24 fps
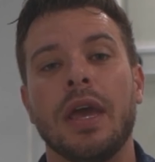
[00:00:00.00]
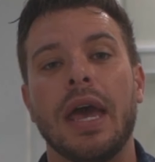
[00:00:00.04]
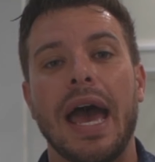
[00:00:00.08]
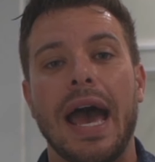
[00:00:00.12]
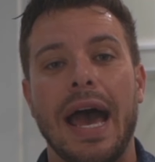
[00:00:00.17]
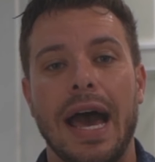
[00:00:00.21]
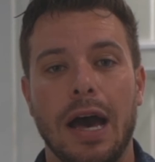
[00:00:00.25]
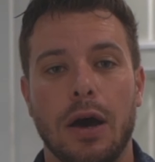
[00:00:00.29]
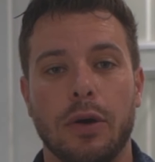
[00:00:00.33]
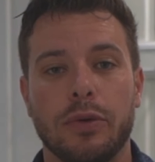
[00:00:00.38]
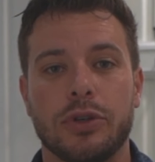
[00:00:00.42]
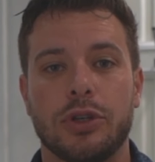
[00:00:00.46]

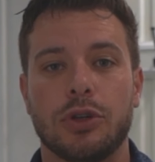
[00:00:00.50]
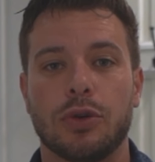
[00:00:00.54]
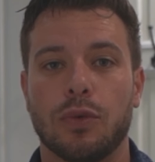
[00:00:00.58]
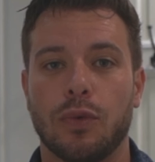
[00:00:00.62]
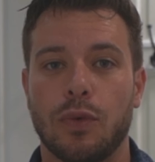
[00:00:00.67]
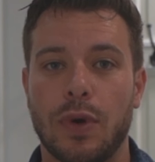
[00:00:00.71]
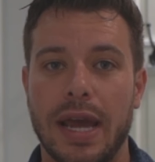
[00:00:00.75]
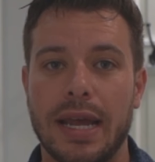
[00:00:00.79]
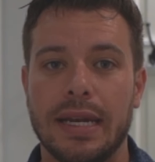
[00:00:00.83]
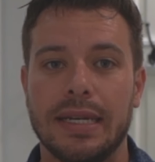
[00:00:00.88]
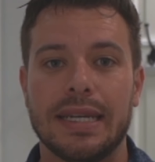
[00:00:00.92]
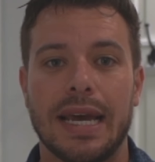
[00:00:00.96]
how to
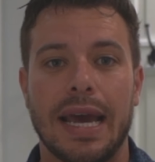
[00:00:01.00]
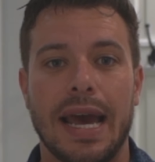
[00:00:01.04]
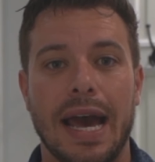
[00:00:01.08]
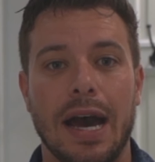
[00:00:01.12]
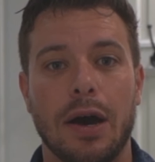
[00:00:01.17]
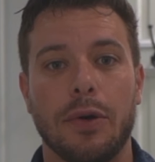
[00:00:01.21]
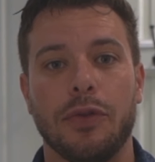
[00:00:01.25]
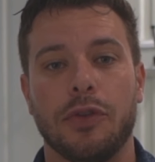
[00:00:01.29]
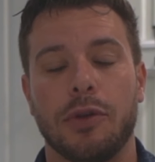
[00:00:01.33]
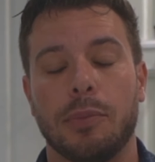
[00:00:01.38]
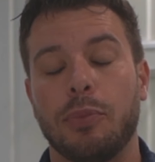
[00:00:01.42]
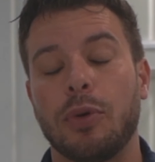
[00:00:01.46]
rent
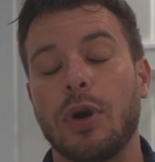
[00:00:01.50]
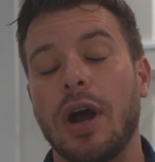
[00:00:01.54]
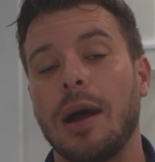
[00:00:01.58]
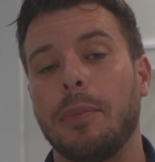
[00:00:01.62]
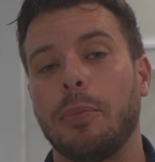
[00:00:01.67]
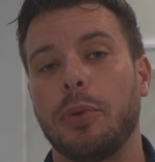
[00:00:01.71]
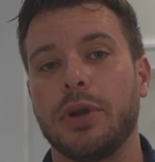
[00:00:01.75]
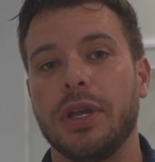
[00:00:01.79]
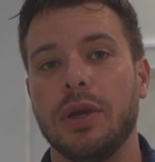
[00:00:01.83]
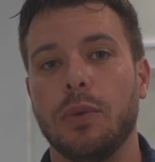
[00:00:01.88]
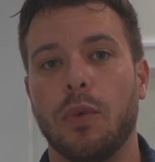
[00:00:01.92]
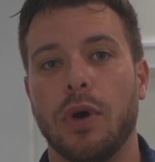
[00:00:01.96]
out the
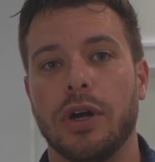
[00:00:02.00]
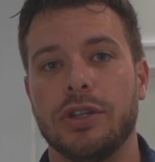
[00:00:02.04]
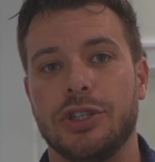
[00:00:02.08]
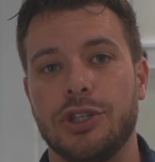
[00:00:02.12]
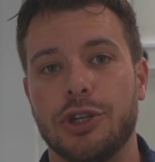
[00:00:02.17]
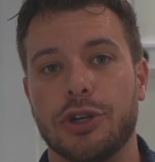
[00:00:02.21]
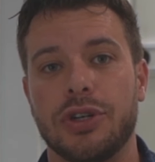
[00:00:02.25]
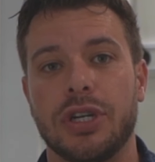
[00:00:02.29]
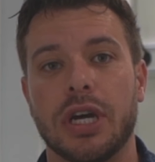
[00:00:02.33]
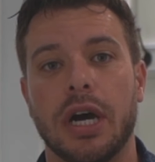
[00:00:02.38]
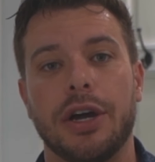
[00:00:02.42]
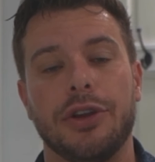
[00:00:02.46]
property once
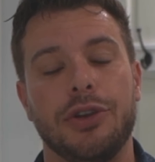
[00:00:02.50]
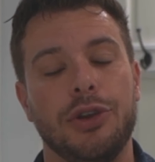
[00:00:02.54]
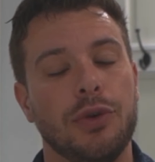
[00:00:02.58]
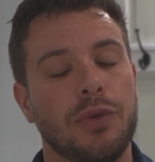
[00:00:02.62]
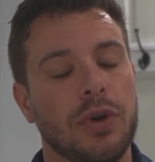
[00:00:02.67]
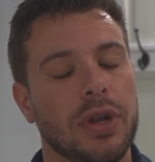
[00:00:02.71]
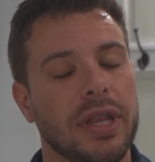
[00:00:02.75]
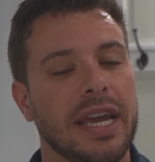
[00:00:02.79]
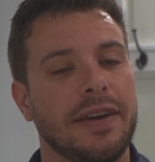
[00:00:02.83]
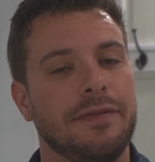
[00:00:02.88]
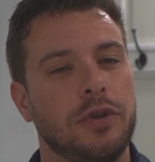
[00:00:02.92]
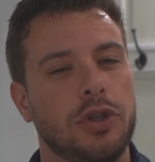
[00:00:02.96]
you're done. You
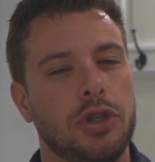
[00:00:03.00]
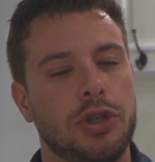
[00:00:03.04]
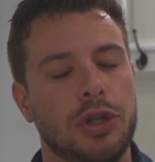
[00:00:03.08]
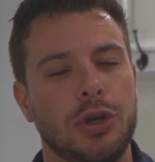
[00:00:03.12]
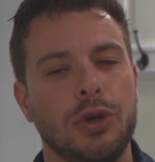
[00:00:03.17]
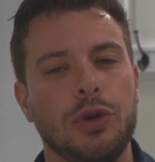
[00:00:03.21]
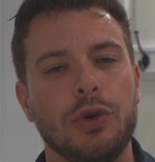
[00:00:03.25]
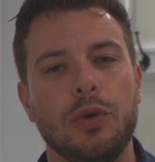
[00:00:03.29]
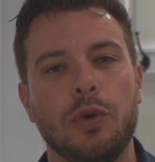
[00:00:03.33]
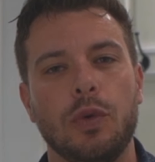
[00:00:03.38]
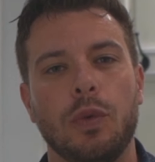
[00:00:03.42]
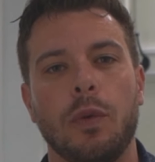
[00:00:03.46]
really have
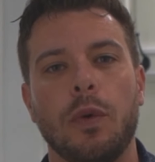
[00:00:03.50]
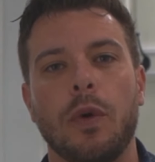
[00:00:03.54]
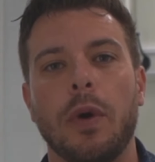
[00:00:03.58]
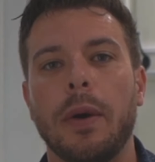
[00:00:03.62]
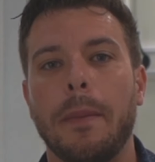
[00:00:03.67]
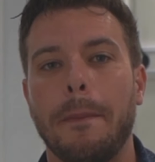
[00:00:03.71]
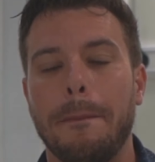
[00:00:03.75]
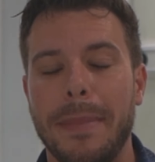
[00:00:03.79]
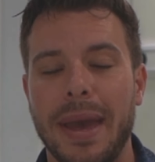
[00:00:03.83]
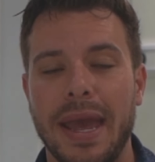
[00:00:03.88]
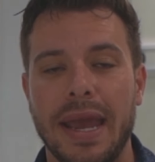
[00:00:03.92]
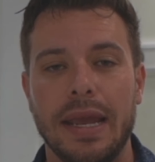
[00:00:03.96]
two
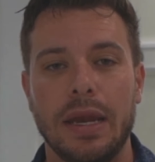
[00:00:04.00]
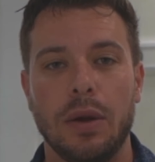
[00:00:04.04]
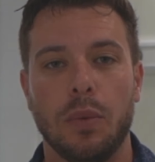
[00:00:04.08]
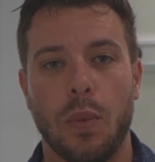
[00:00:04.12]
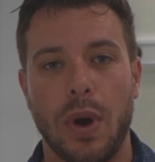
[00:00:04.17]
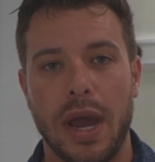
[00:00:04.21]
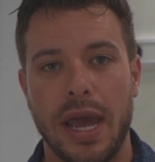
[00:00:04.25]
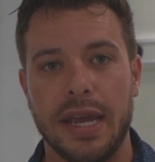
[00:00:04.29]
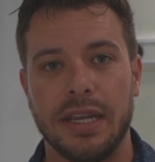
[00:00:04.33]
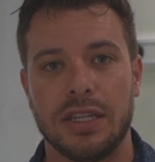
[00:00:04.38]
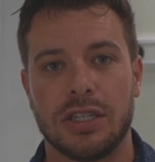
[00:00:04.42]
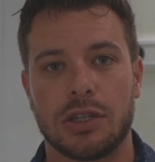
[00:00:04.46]
main
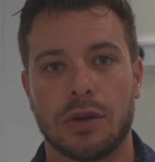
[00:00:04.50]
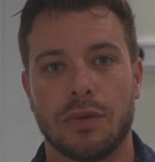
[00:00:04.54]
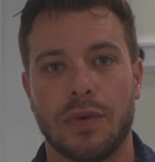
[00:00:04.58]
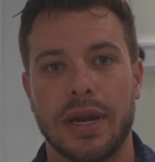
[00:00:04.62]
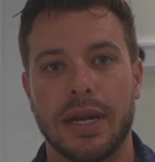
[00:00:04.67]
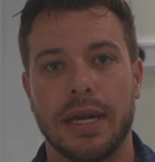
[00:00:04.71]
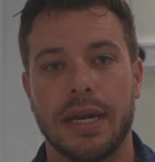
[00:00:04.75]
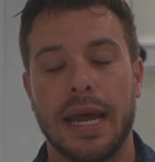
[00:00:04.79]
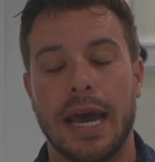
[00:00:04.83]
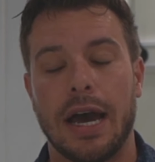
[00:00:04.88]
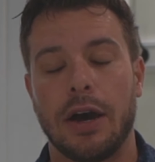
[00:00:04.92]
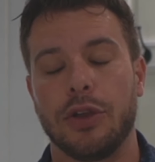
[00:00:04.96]
ways to
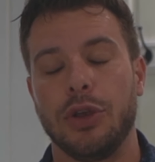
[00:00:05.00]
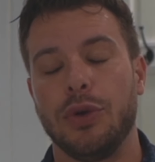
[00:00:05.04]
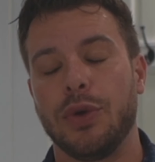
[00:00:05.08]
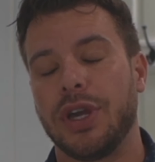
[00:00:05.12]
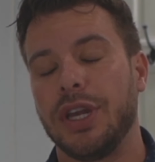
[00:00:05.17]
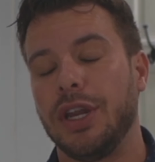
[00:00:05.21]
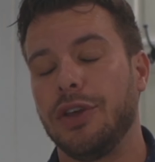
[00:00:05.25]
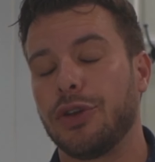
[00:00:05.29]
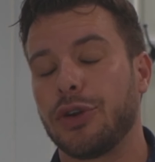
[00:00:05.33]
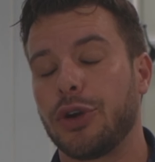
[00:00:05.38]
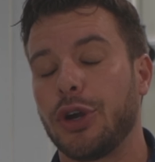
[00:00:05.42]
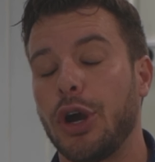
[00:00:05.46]
rent it out. You
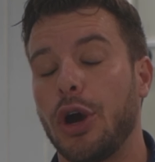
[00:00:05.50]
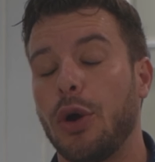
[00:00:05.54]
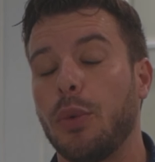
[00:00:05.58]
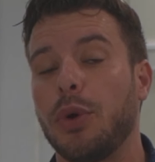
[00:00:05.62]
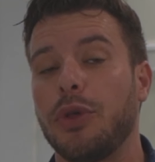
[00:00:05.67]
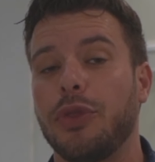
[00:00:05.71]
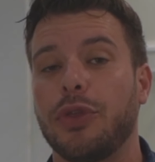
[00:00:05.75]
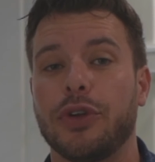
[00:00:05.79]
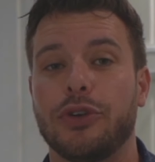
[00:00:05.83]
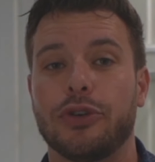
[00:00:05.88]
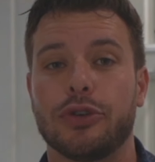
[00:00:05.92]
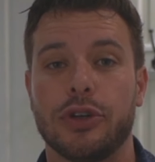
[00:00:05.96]
can either go
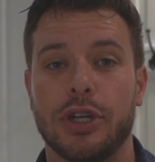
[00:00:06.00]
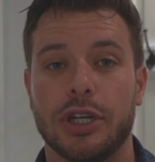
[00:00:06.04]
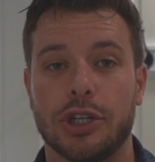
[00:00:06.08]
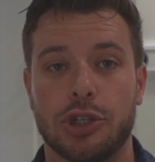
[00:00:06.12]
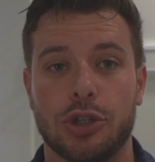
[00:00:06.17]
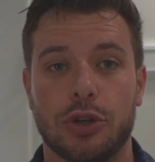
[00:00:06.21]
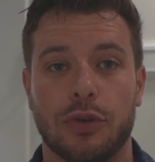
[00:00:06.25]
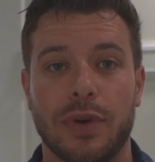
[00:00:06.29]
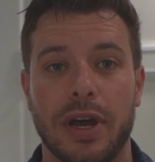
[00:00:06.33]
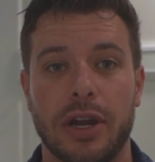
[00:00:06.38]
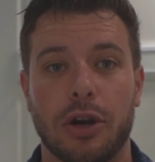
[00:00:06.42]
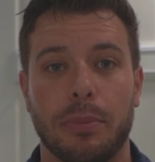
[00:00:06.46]
with a
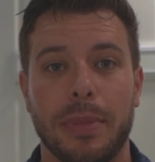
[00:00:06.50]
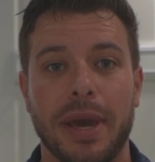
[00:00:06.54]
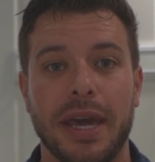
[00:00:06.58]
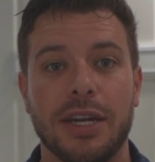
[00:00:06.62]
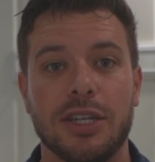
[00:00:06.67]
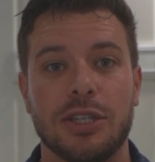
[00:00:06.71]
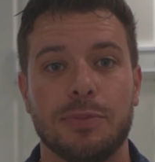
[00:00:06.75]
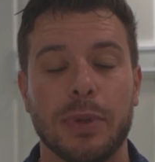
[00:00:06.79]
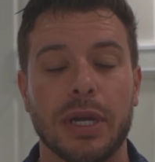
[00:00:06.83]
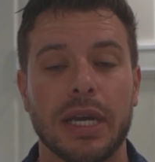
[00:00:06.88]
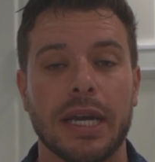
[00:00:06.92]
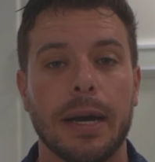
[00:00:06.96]
traditional rental
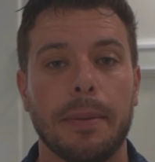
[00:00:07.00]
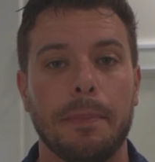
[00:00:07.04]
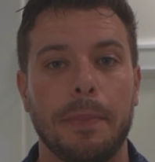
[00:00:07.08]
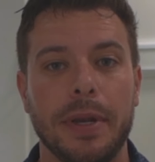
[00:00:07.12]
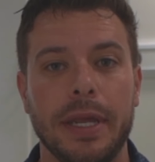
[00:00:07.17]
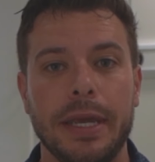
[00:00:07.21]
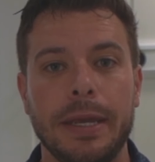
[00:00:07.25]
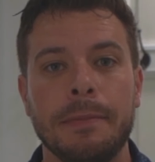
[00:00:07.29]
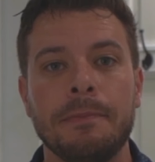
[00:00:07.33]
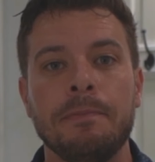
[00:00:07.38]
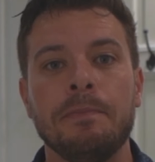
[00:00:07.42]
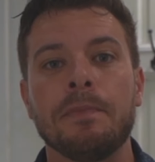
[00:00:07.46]
management
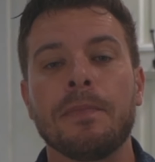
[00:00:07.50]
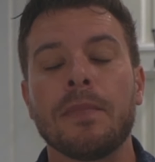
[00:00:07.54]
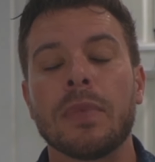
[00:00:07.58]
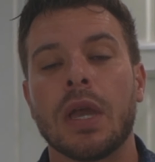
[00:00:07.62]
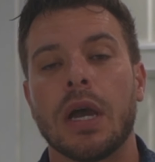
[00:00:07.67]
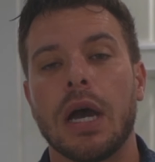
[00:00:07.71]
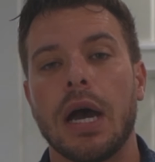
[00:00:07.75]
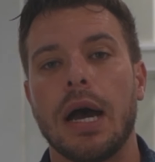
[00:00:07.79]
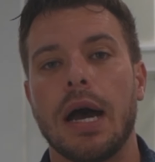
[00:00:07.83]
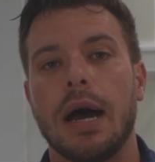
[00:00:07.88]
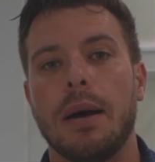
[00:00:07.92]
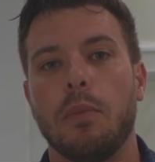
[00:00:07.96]
company,
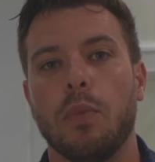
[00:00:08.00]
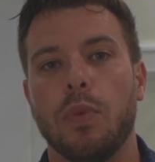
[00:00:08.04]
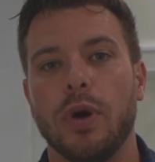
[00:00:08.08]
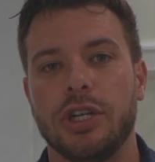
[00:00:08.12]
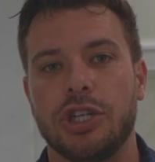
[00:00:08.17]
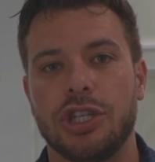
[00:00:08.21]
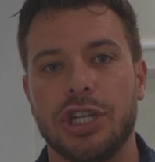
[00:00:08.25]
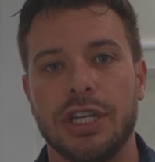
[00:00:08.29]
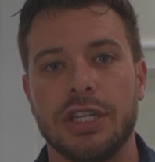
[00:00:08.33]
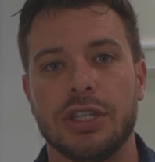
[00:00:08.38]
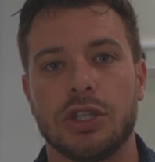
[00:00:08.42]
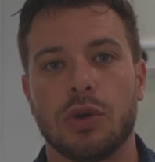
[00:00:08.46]

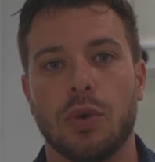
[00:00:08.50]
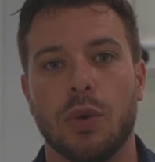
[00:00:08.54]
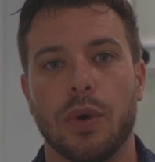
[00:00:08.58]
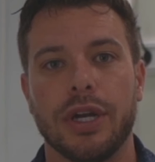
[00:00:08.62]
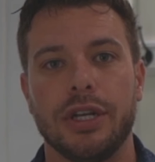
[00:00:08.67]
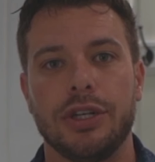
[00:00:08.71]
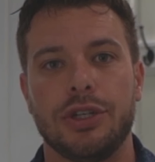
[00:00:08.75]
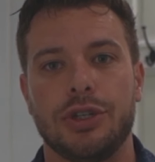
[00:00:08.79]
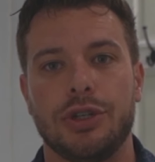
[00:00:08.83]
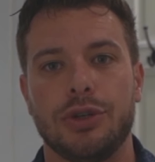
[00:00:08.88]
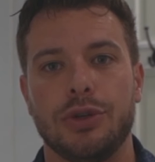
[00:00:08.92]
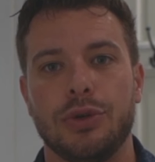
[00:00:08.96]
which is
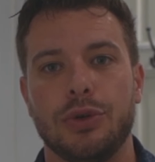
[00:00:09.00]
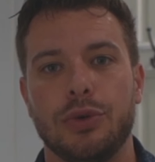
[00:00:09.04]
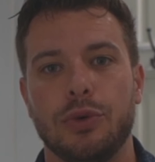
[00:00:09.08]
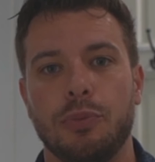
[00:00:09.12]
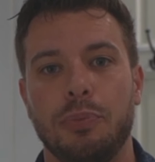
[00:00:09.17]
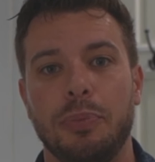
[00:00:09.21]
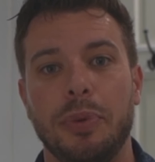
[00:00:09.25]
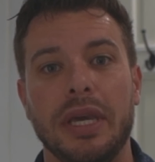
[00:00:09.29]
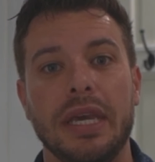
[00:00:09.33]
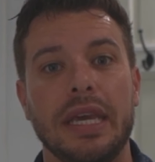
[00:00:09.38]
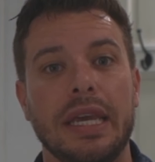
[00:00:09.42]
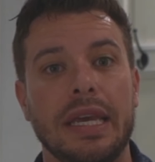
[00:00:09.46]
going to
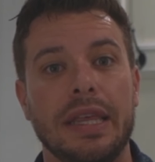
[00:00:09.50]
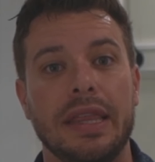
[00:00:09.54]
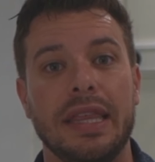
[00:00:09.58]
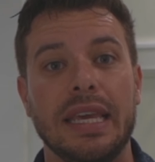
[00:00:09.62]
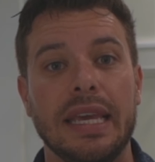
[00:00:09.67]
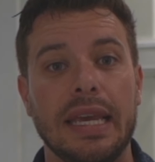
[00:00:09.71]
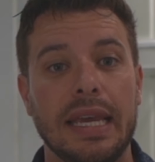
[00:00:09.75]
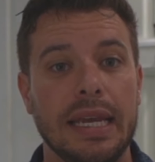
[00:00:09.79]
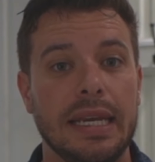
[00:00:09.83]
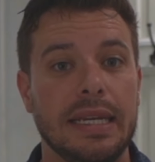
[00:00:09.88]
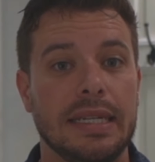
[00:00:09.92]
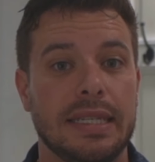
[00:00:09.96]
be
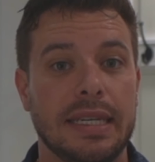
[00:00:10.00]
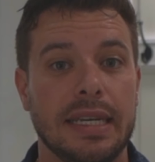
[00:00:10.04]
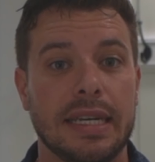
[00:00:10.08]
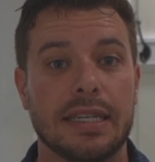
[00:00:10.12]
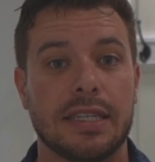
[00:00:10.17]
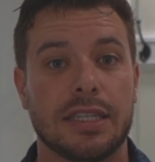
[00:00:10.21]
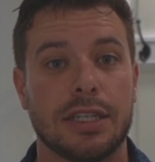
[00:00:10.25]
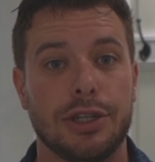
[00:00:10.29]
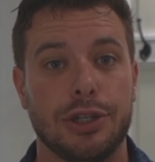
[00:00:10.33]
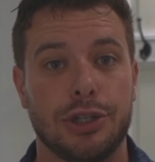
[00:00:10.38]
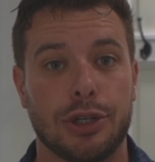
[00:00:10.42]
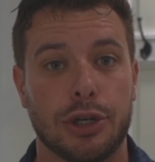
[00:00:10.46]
the
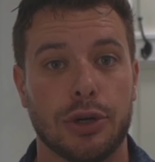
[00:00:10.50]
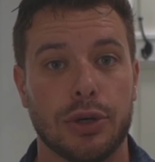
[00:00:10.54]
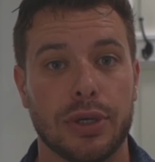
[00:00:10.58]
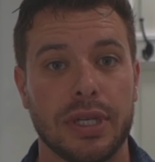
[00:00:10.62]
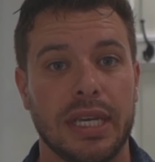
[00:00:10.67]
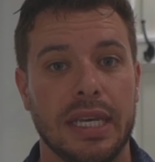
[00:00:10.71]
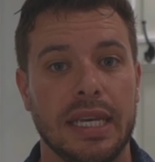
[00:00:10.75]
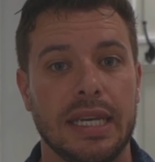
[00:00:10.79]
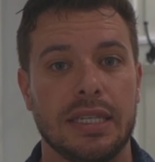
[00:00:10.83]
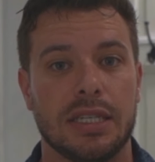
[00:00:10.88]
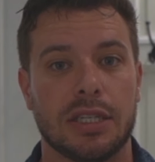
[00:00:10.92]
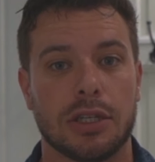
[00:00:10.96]
easiest and
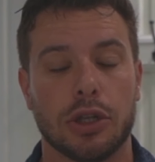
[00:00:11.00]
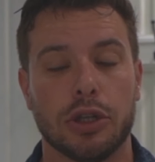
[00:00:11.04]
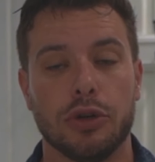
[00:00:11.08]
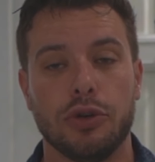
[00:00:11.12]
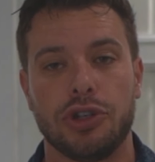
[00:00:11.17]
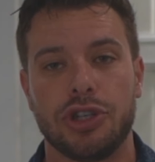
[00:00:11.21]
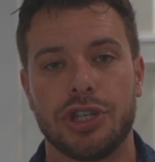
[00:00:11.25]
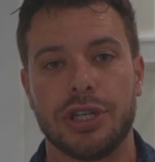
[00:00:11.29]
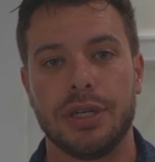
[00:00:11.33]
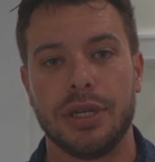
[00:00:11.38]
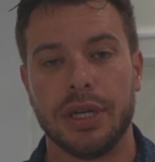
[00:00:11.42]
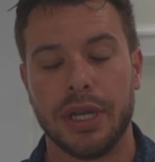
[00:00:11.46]
turnkey
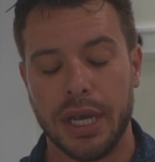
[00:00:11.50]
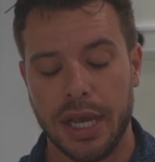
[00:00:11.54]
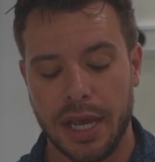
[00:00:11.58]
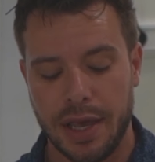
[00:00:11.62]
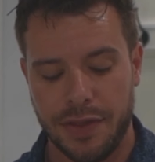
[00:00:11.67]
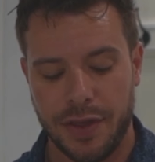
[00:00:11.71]
solution.